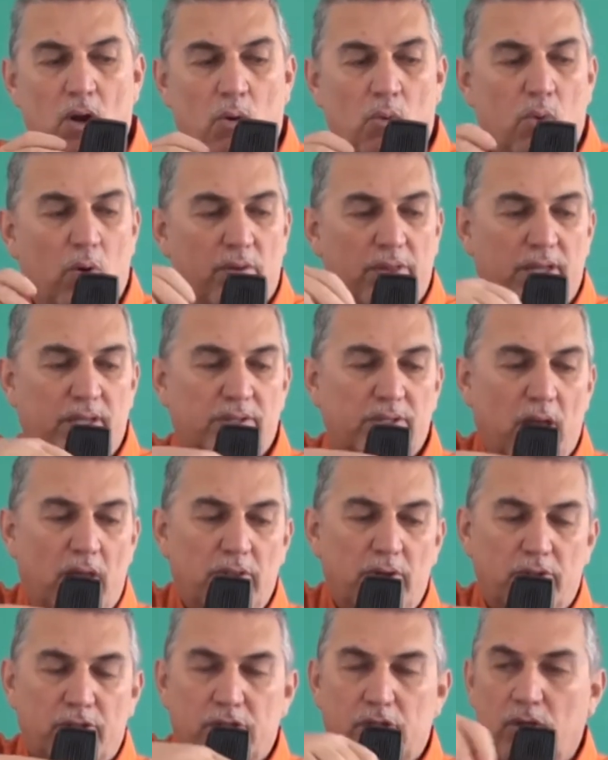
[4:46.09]
where these
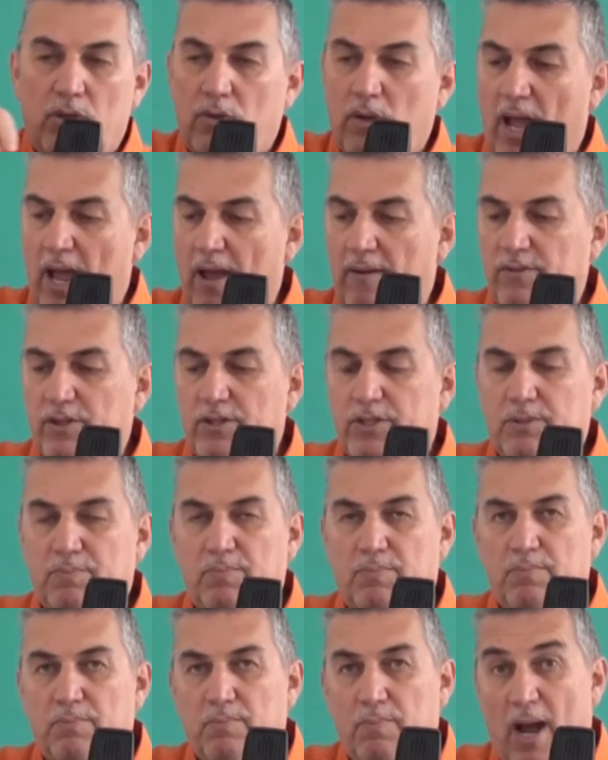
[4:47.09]
other two have
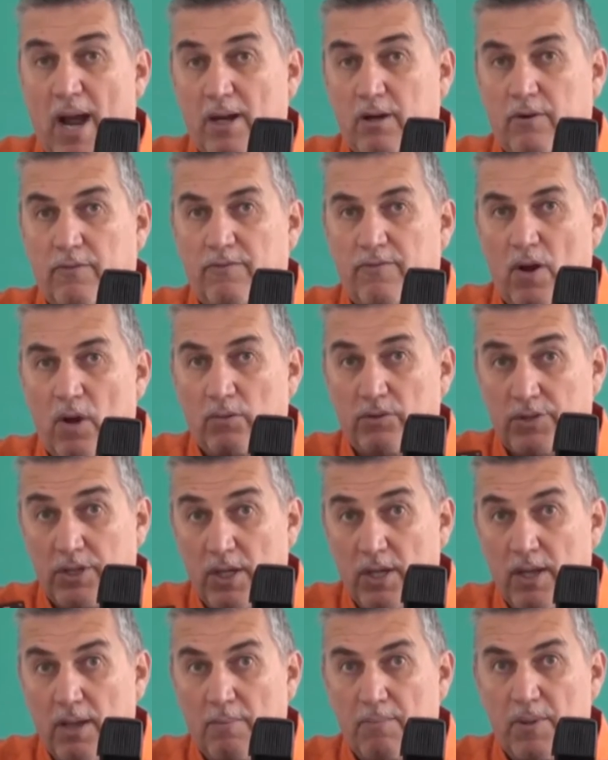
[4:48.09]
this microphones
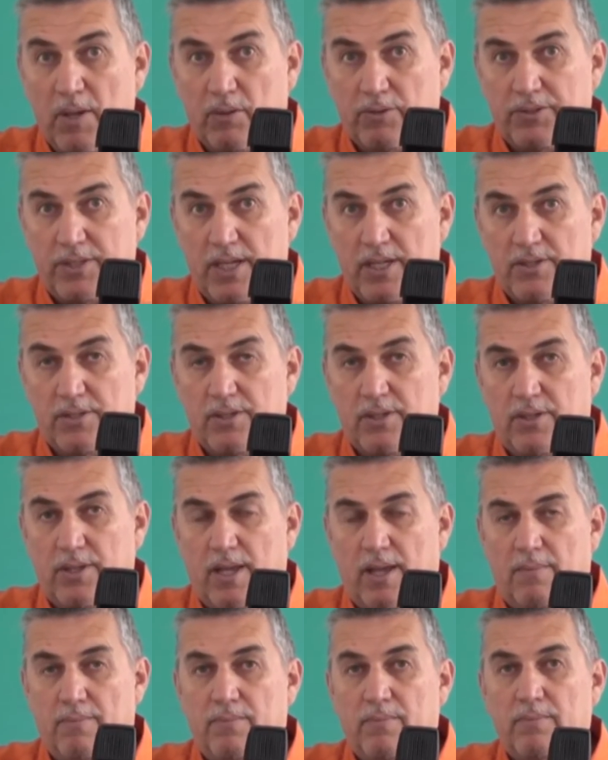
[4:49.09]
built into
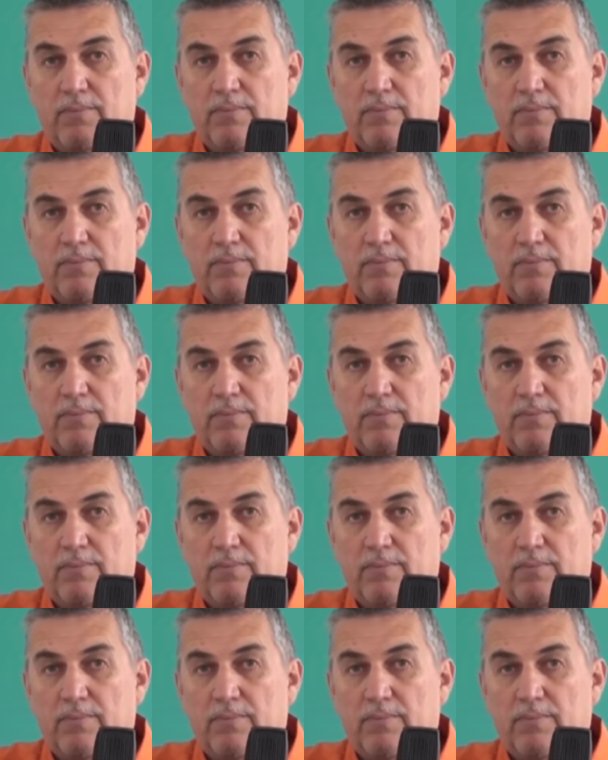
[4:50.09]
them.